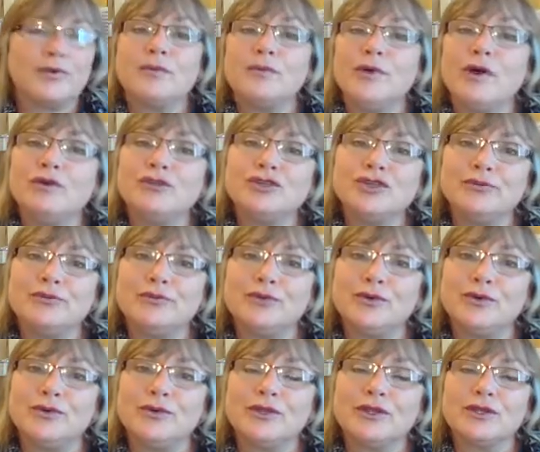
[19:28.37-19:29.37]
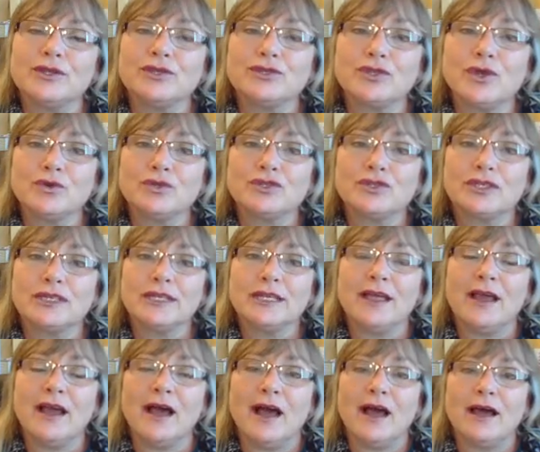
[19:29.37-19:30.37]
Promote your booth
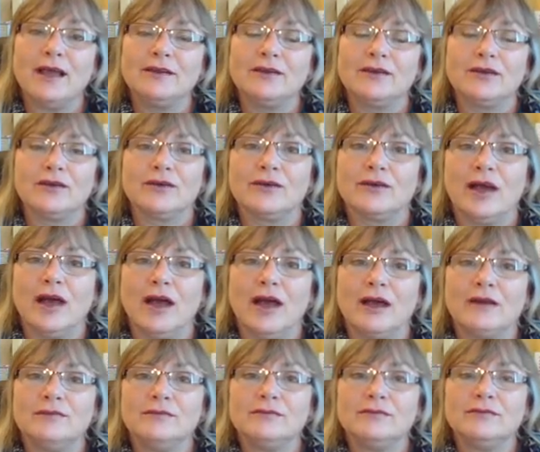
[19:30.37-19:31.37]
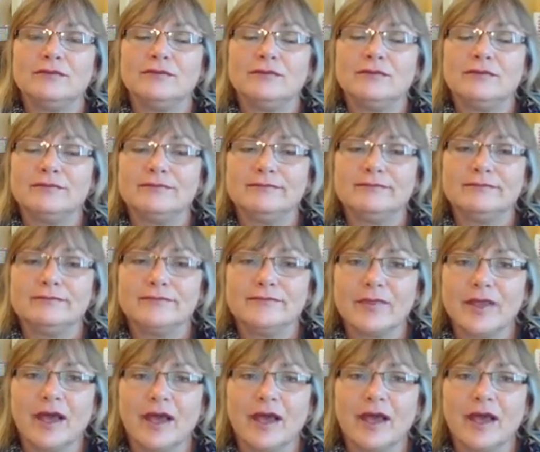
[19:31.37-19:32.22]
socially online,